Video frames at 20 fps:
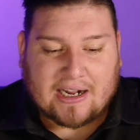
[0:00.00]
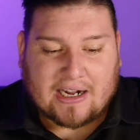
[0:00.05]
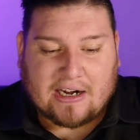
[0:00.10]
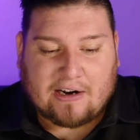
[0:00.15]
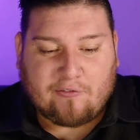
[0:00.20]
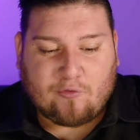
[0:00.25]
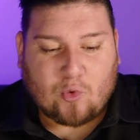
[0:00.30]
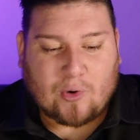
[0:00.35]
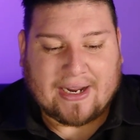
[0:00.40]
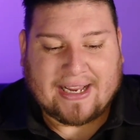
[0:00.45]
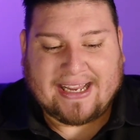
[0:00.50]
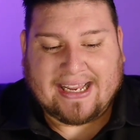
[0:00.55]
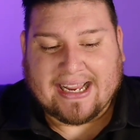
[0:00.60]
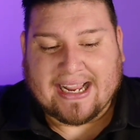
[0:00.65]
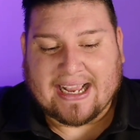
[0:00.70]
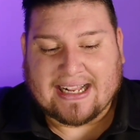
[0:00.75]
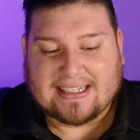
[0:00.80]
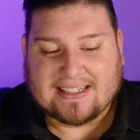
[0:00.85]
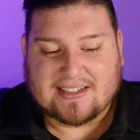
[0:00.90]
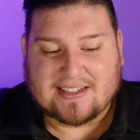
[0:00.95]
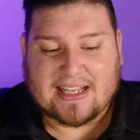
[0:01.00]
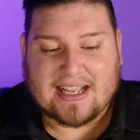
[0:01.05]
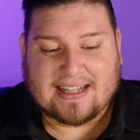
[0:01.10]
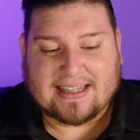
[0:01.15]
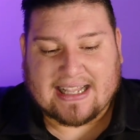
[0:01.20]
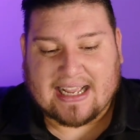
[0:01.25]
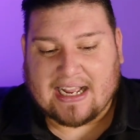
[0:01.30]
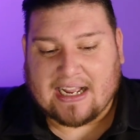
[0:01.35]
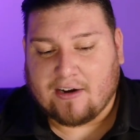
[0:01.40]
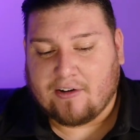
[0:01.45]
of what he had
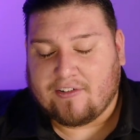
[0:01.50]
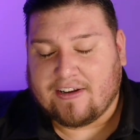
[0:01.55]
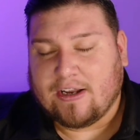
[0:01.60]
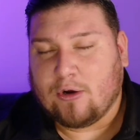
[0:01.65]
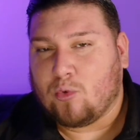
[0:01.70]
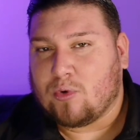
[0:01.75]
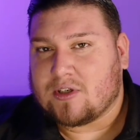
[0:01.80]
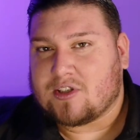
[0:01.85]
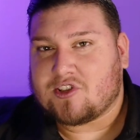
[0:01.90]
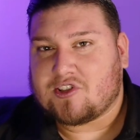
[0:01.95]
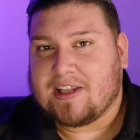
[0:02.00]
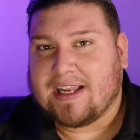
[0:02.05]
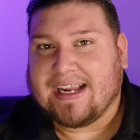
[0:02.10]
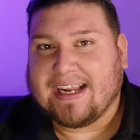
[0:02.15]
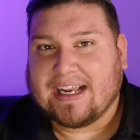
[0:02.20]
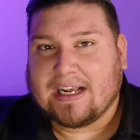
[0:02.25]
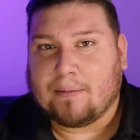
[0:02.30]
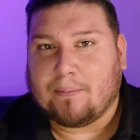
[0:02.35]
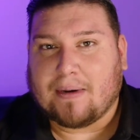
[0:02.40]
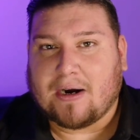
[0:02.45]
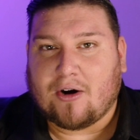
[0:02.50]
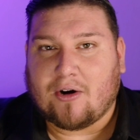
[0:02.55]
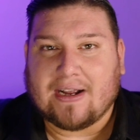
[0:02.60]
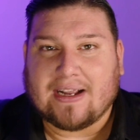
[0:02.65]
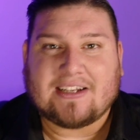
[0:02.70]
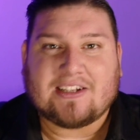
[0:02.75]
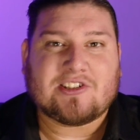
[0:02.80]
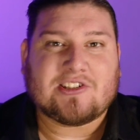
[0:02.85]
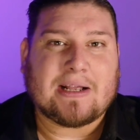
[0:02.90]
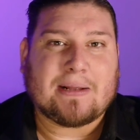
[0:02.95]
said that he was thinking about
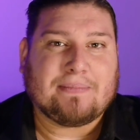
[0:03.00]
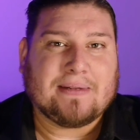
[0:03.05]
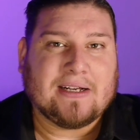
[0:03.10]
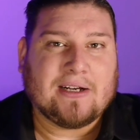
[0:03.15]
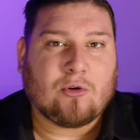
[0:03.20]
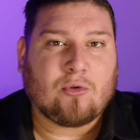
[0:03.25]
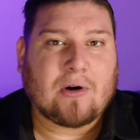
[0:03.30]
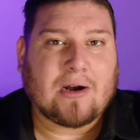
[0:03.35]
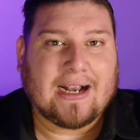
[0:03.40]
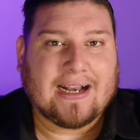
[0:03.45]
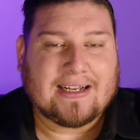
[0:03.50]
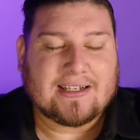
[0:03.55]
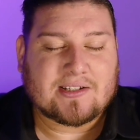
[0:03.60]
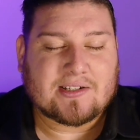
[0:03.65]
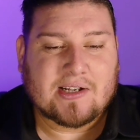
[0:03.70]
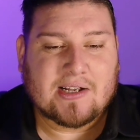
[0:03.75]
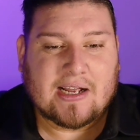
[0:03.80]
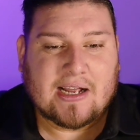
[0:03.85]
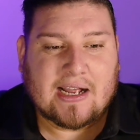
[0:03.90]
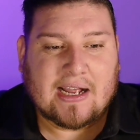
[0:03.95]
accepting Christ.